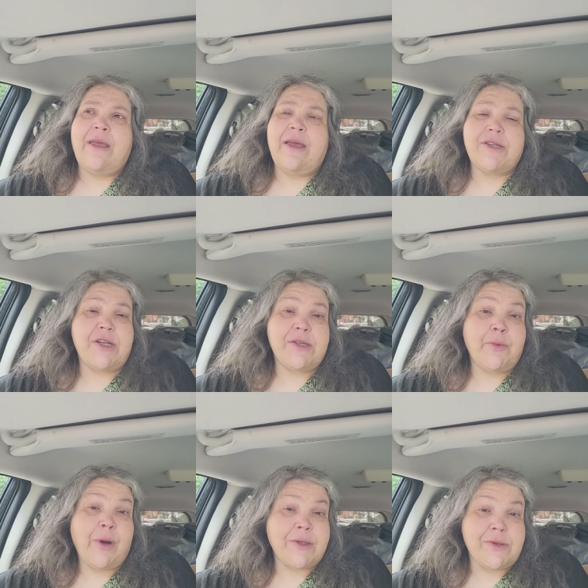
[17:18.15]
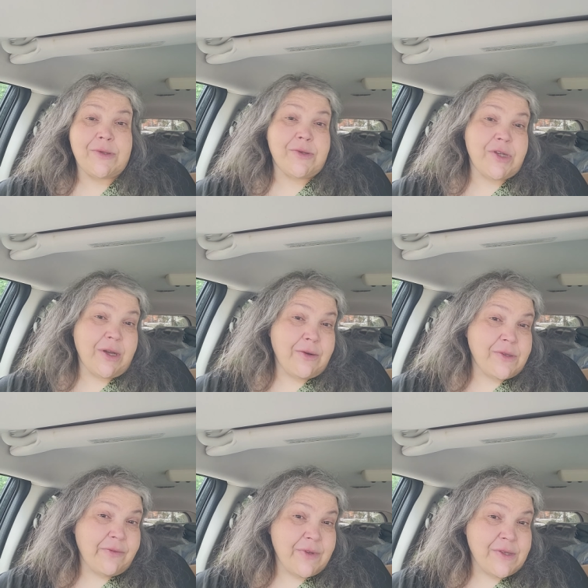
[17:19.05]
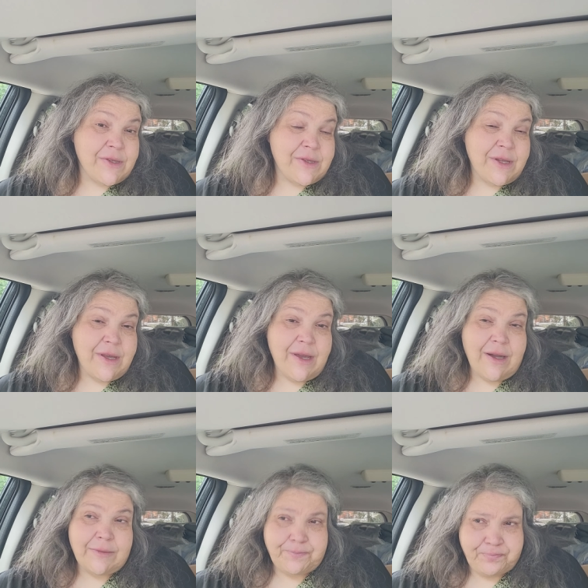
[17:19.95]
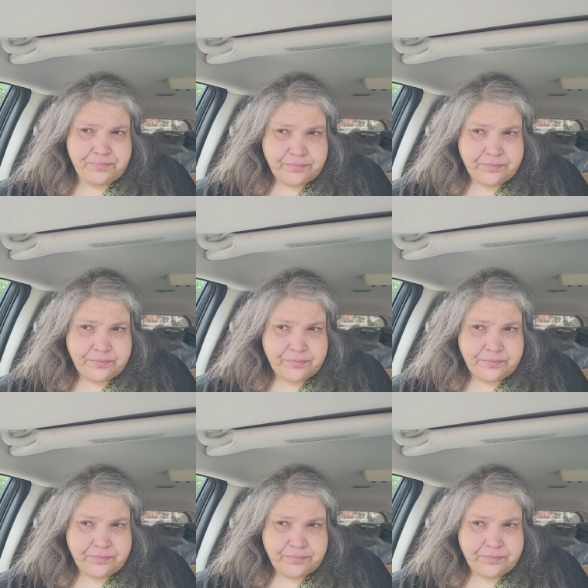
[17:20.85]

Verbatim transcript: and she doesn't want to. So she goes and visits the um,